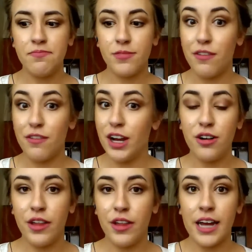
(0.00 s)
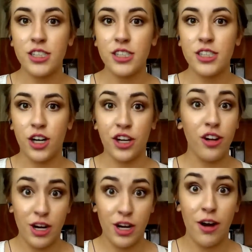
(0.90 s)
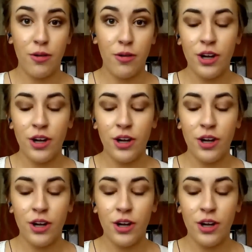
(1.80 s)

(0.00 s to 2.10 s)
If they don't know the answer, you'll know.